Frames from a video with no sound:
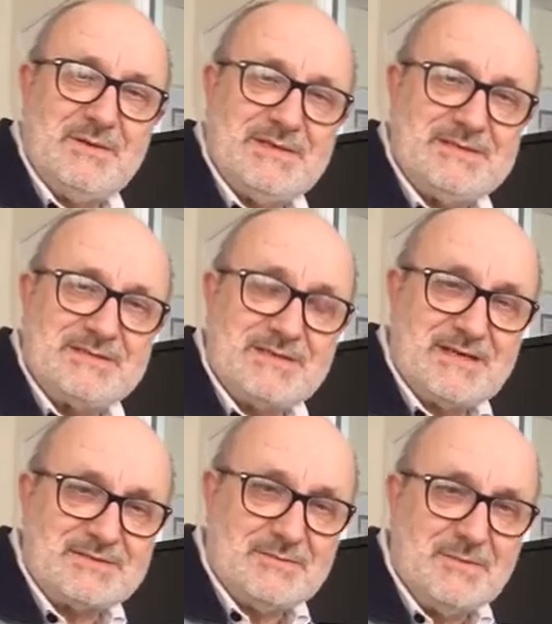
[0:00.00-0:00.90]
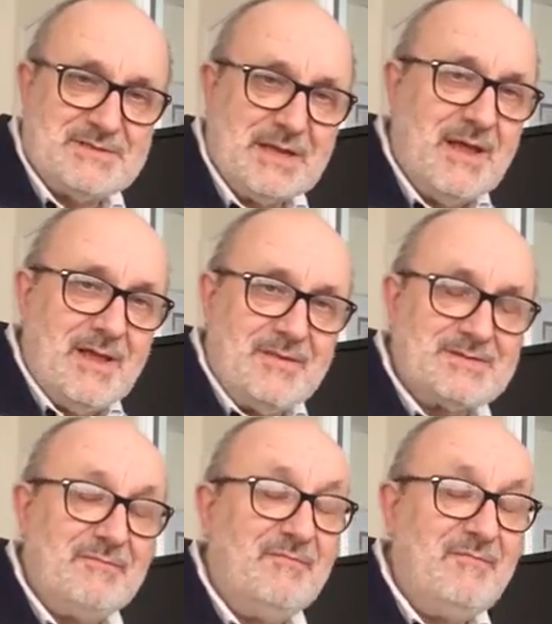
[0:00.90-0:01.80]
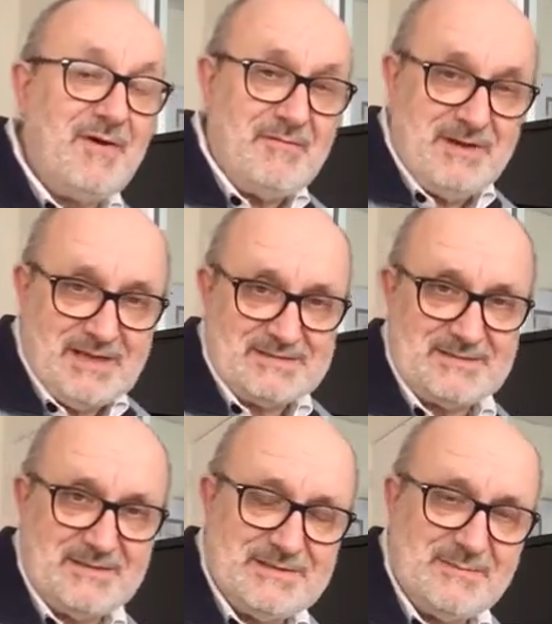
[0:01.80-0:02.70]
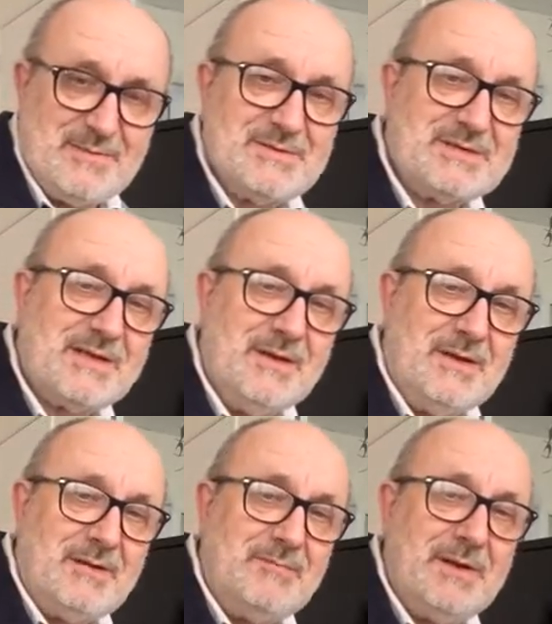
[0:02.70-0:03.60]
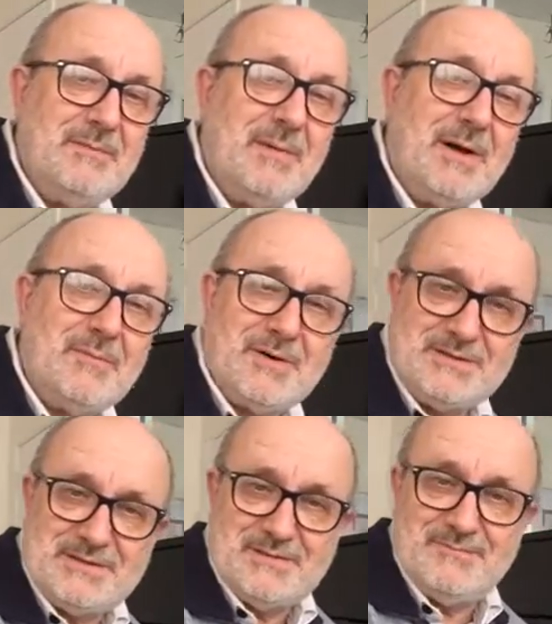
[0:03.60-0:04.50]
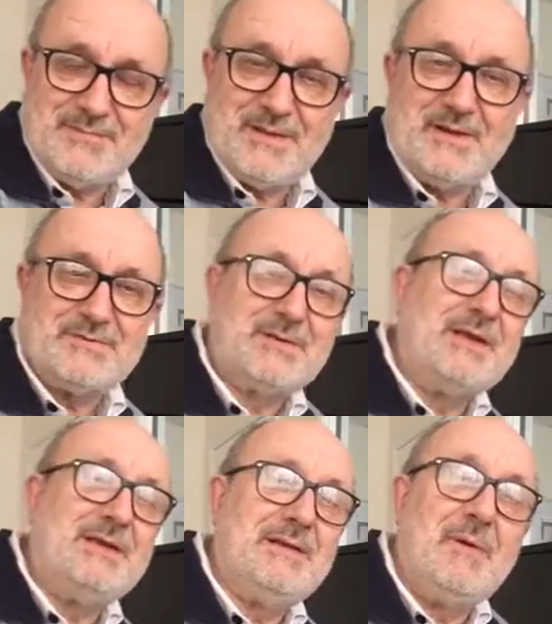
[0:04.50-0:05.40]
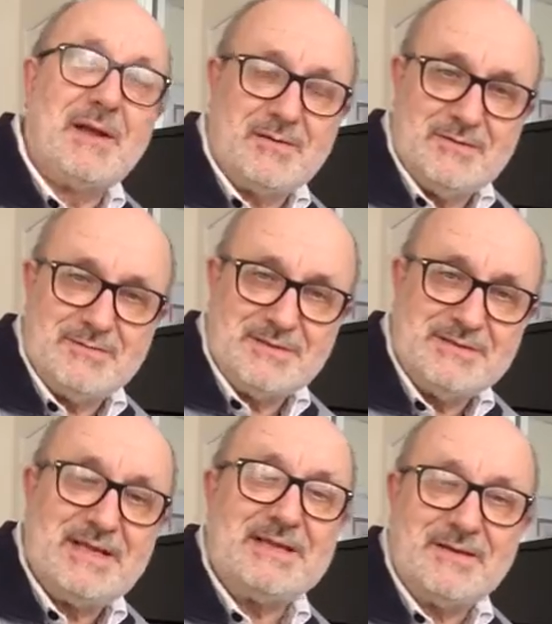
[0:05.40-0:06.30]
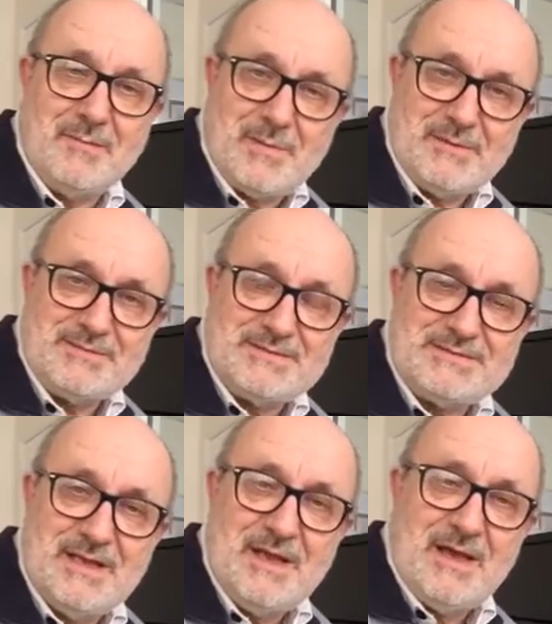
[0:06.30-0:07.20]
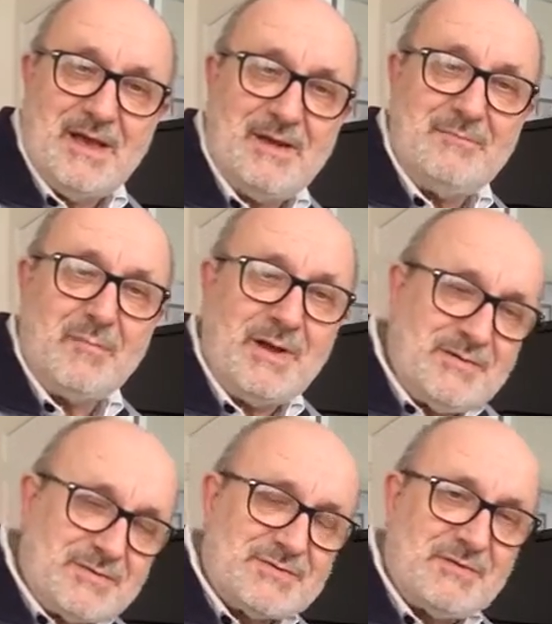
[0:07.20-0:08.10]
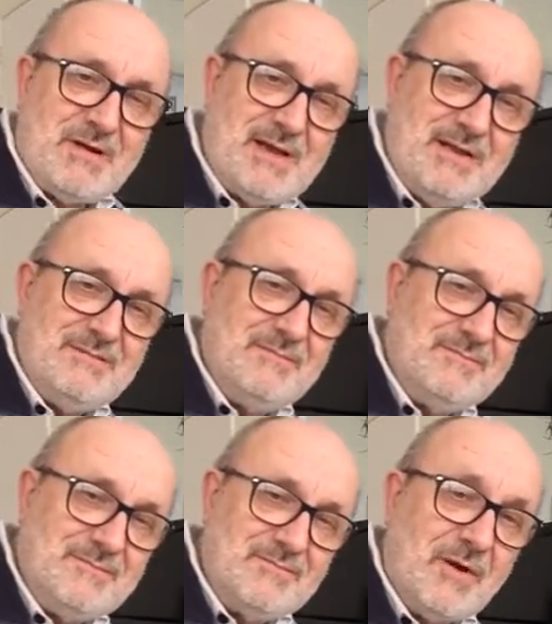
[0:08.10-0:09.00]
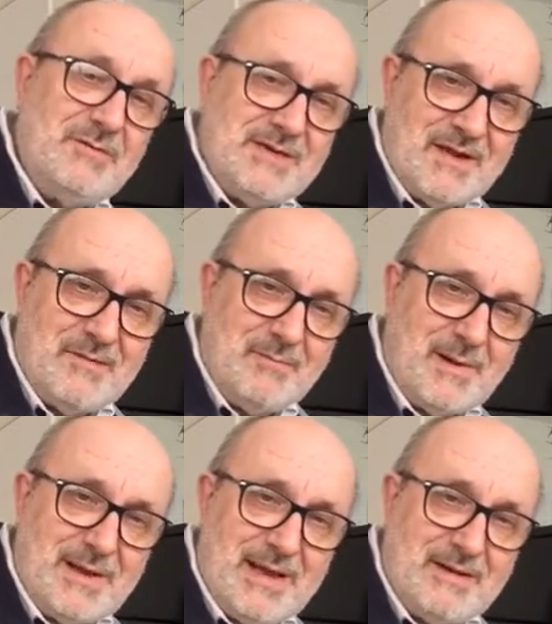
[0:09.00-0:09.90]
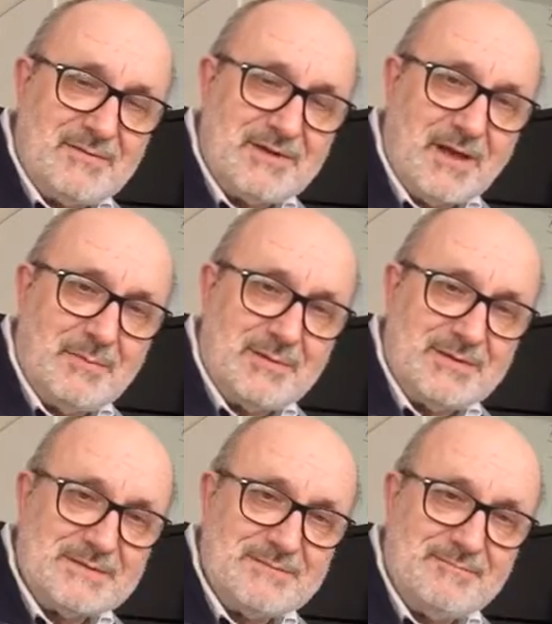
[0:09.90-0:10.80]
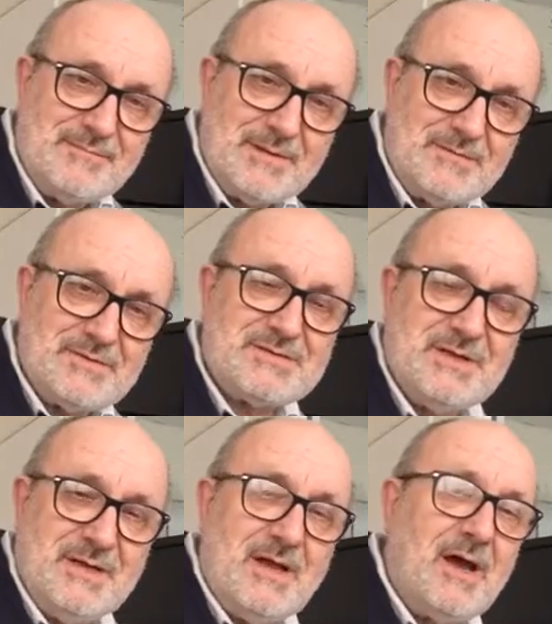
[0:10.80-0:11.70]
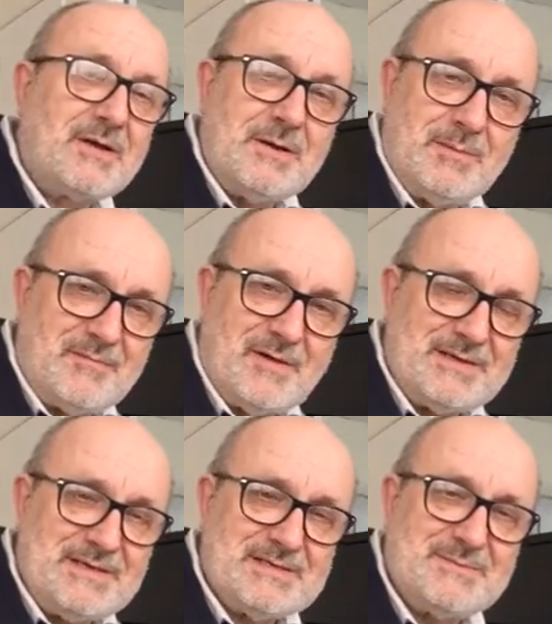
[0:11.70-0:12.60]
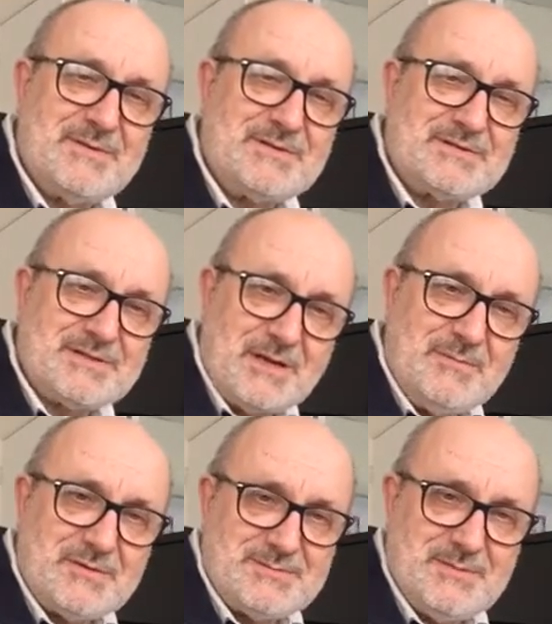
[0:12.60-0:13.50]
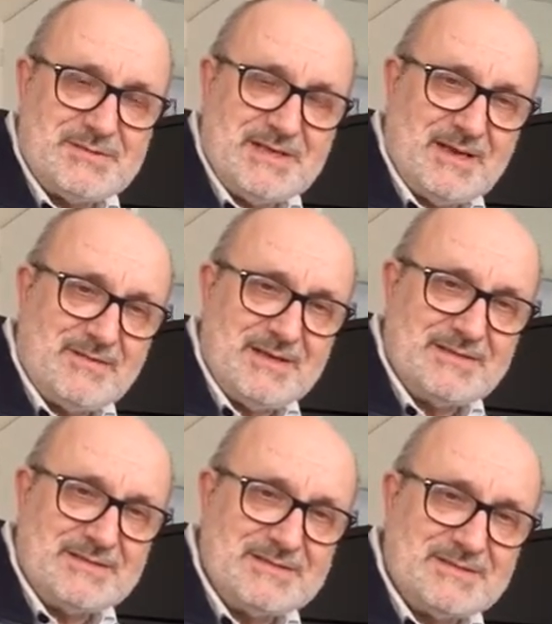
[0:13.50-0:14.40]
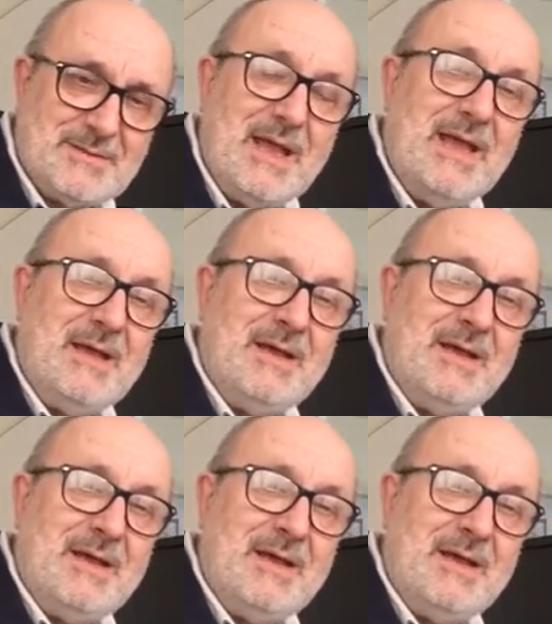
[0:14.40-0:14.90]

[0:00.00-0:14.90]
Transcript: have we listened to classical music? There's some very exciting music written by what Nigel Kennedy might call dead composers. And why not try Rodeo by Aaron Copland? Just a couple of ideas, but there's so much music out there to listen to it.